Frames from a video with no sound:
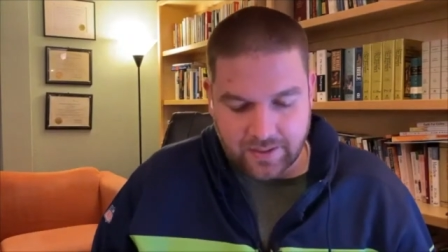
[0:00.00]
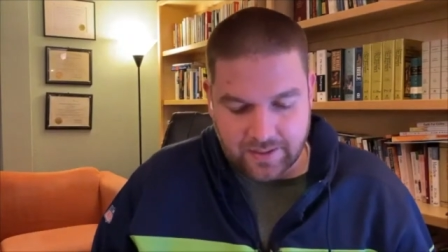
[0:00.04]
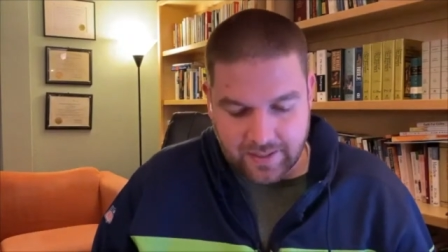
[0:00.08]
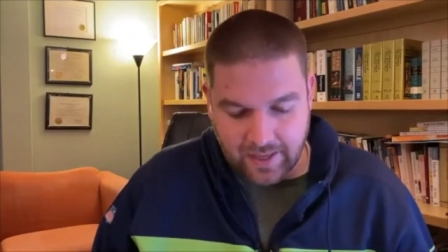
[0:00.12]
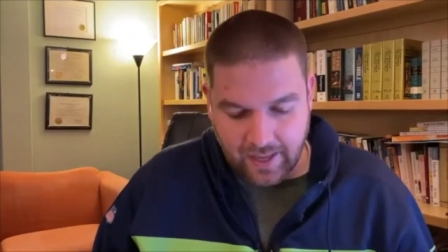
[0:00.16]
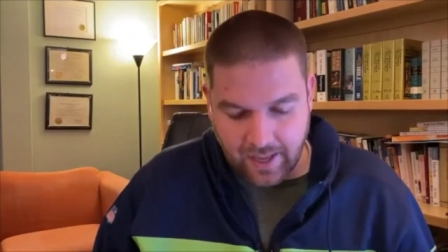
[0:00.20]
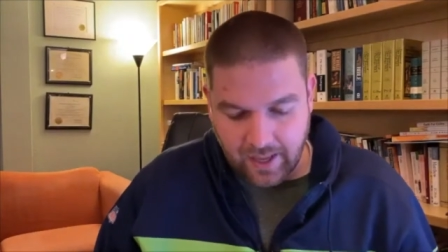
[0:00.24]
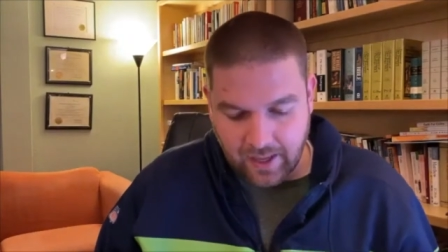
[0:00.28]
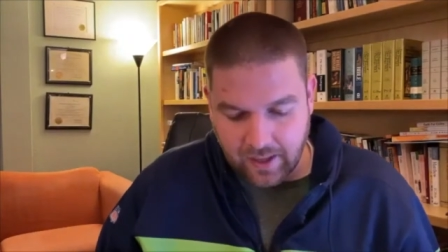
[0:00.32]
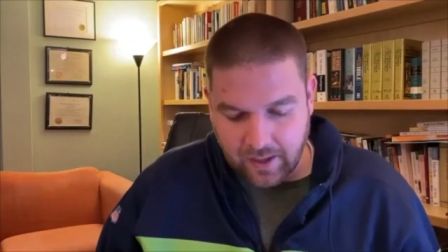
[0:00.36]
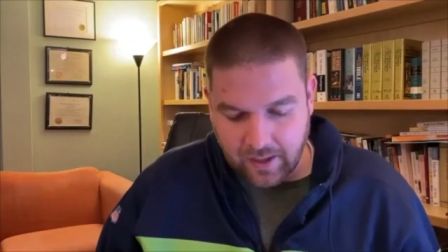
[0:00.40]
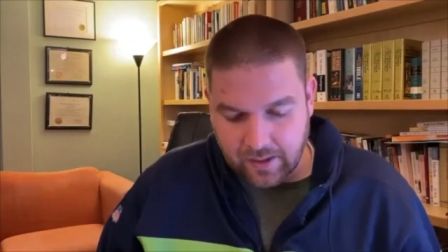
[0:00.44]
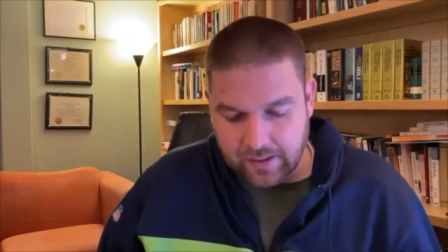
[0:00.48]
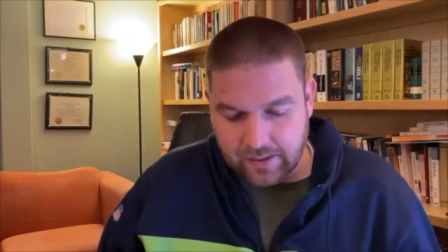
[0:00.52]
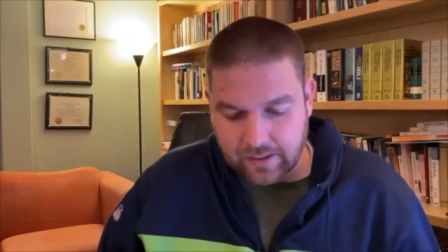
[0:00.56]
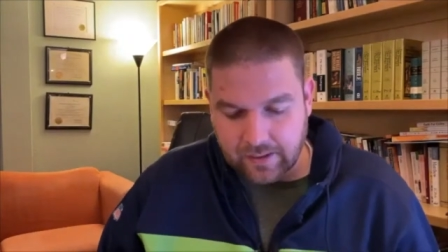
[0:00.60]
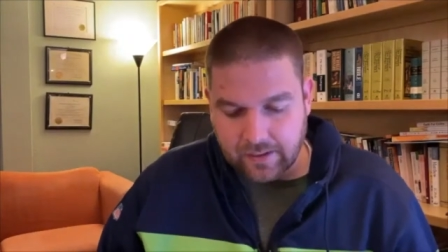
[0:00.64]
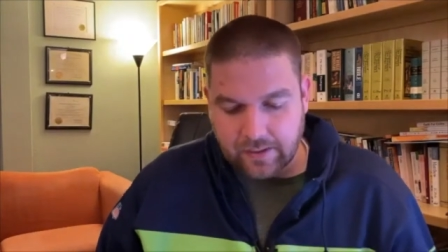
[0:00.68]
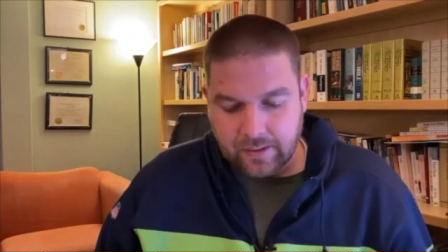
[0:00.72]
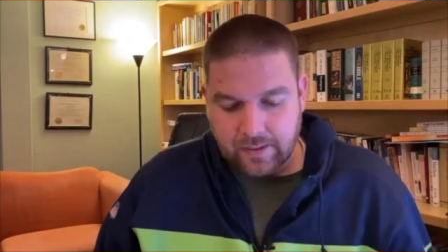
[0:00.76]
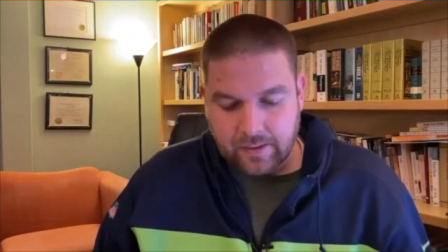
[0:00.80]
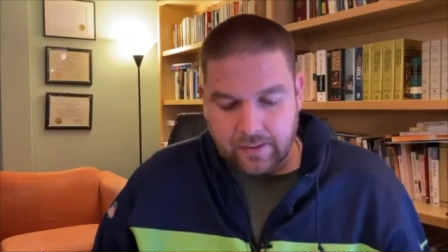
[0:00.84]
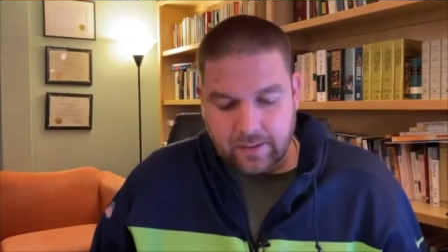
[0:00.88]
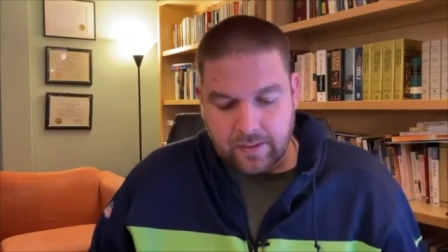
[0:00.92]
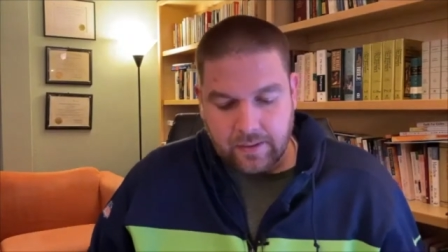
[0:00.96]
day.
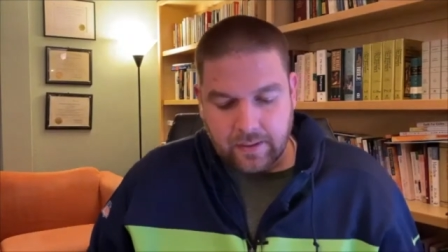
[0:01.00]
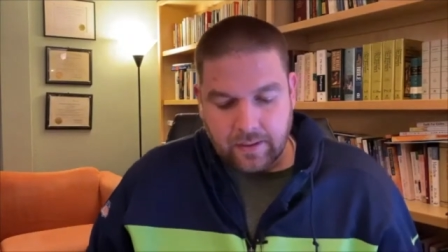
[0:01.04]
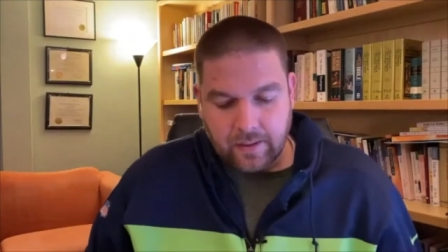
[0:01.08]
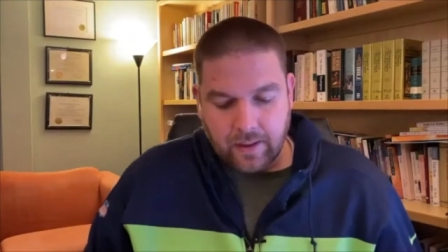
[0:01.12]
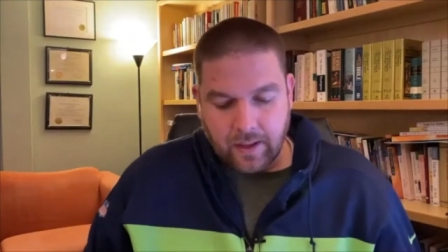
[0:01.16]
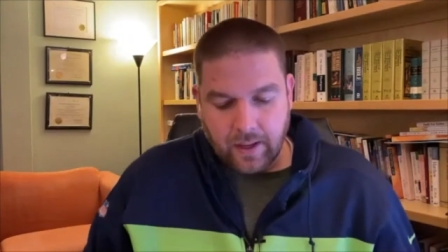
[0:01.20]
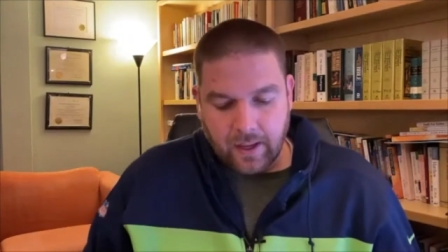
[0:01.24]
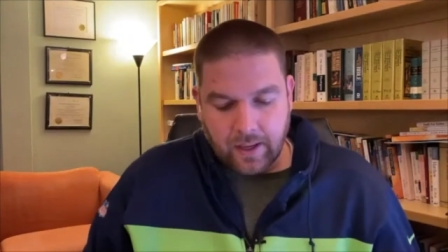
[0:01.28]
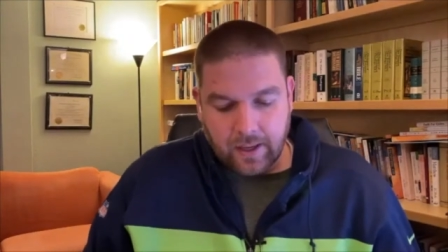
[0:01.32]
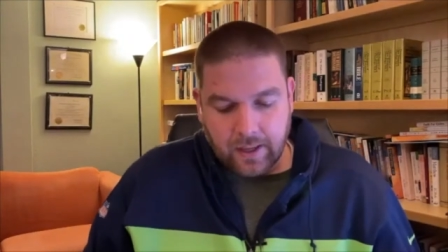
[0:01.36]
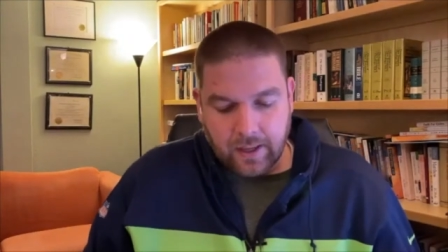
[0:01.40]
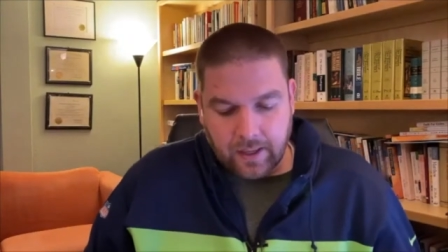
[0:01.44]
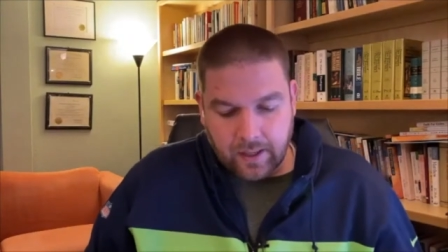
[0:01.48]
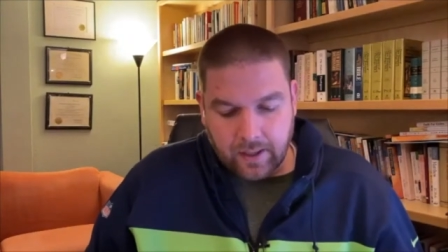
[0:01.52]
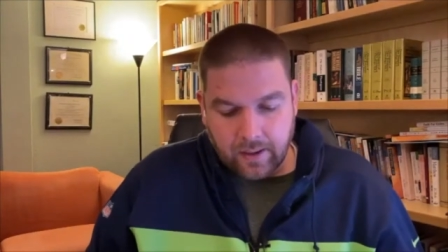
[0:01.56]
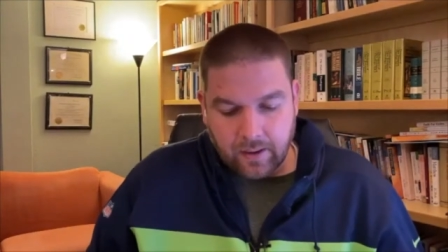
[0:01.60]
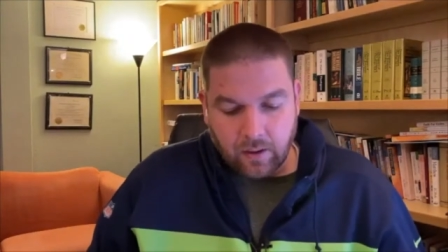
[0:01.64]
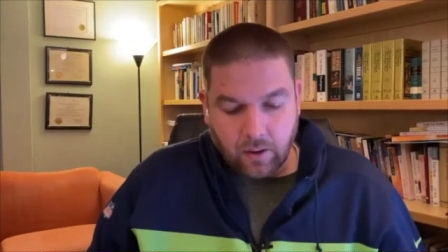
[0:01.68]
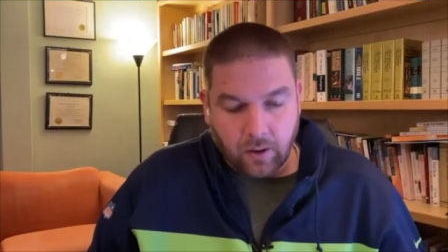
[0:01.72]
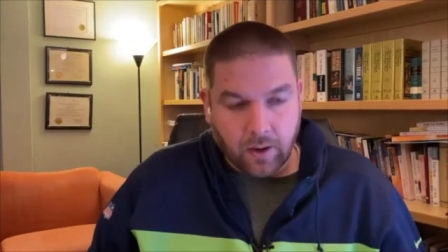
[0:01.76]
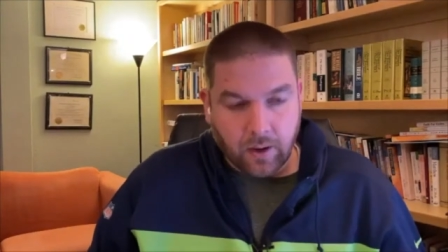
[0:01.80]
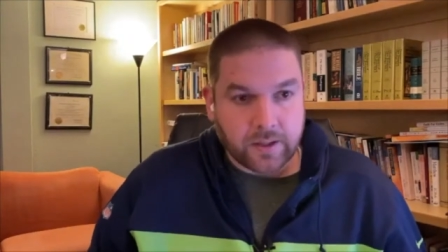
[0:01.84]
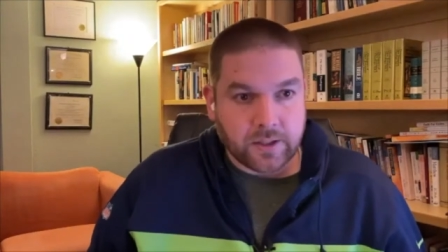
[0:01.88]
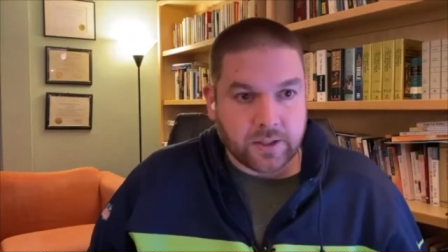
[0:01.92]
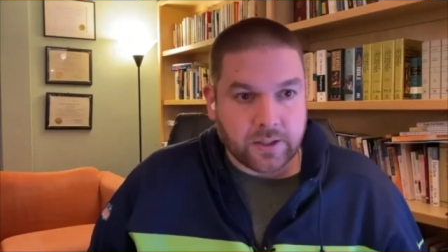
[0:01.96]
Uh,
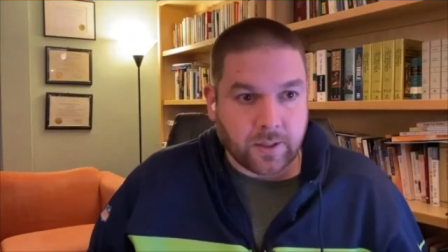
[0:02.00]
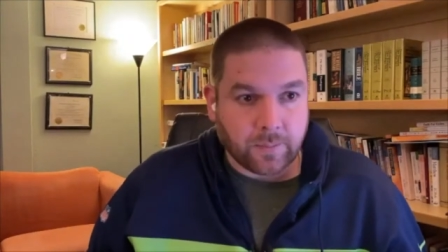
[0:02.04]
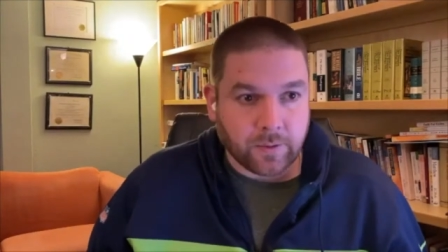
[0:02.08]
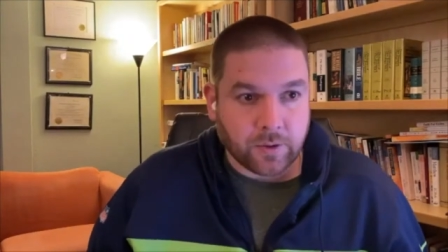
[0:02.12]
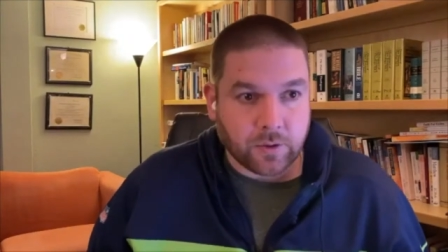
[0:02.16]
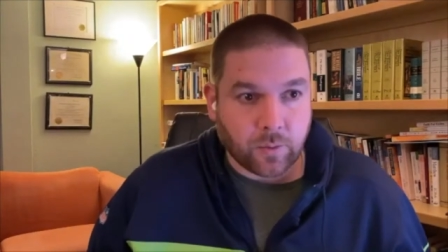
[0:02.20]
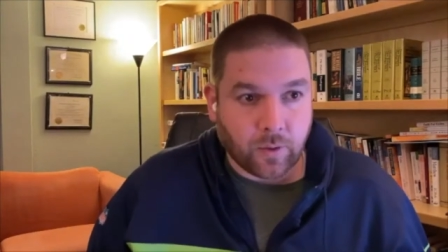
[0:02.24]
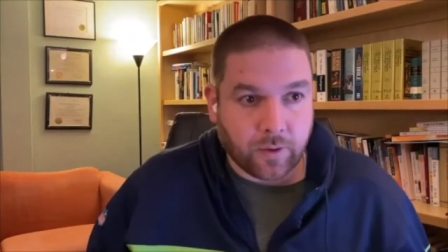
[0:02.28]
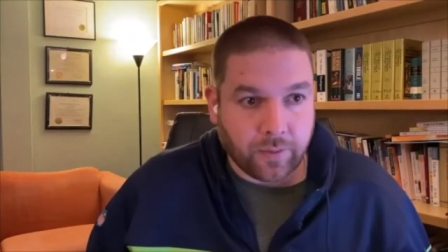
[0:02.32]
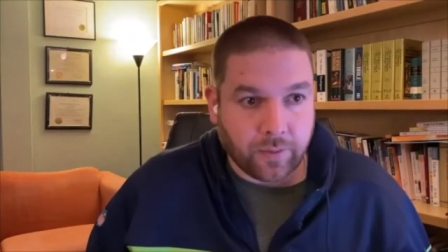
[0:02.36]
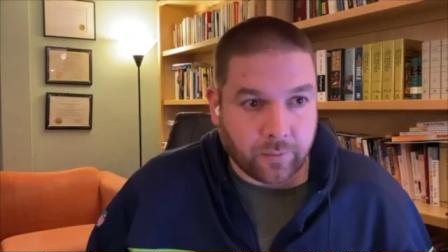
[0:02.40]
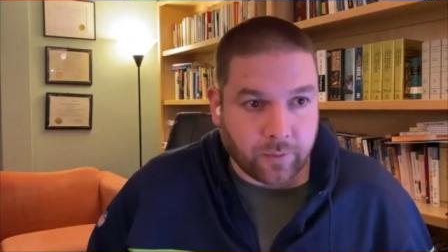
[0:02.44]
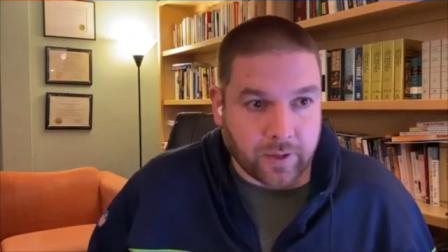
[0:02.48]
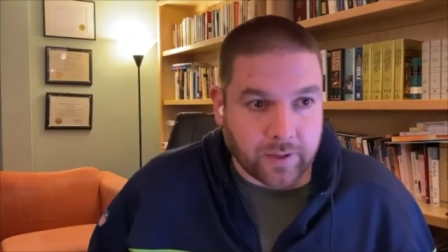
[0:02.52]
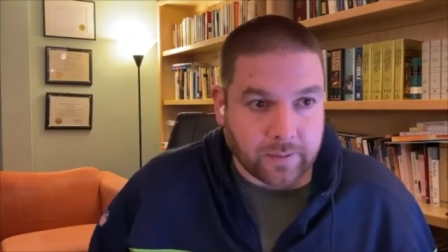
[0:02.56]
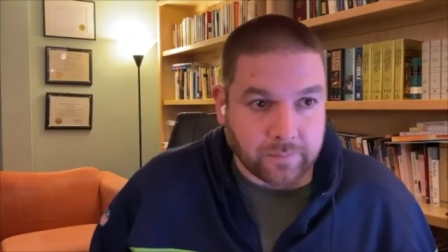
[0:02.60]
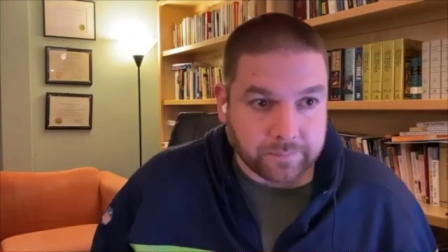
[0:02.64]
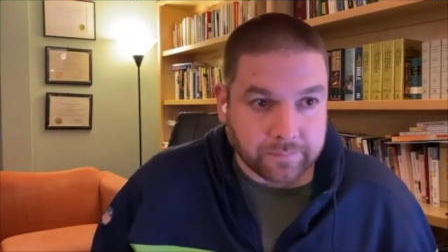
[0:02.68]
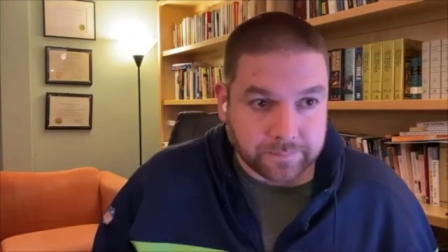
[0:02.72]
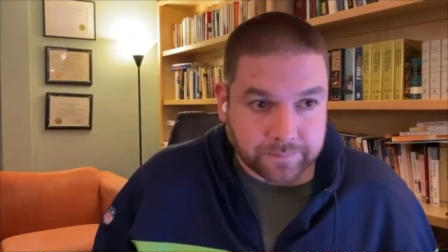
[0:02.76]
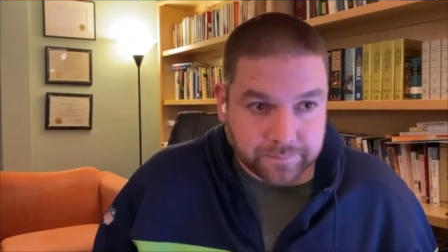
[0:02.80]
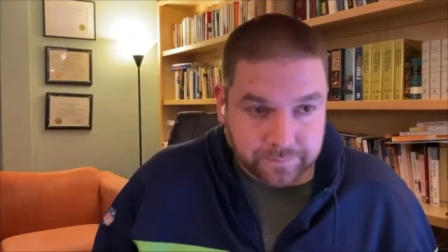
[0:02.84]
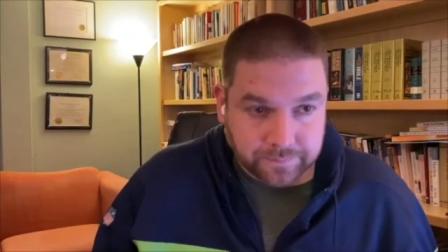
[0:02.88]
all right, chapter 23.